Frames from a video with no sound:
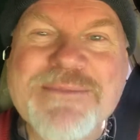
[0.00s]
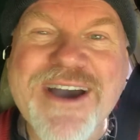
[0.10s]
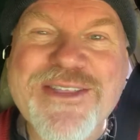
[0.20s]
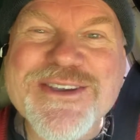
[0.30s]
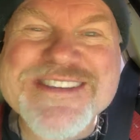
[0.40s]

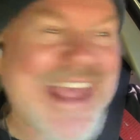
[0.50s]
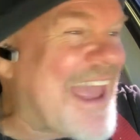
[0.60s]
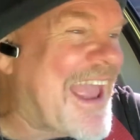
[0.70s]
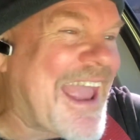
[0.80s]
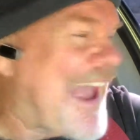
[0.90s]
Mother's
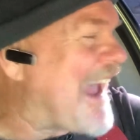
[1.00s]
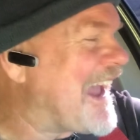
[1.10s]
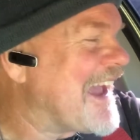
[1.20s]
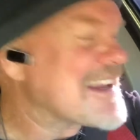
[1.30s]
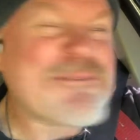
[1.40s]
Day!
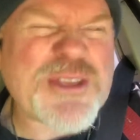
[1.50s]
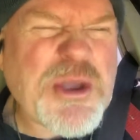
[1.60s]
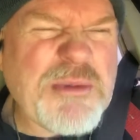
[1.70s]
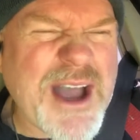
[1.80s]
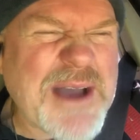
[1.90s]
Good for
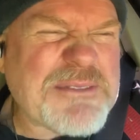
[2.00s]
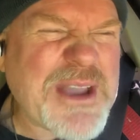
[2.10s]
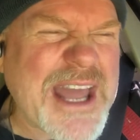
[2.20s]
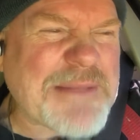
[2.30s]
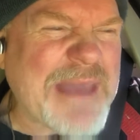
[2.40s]
you, Bob. You got a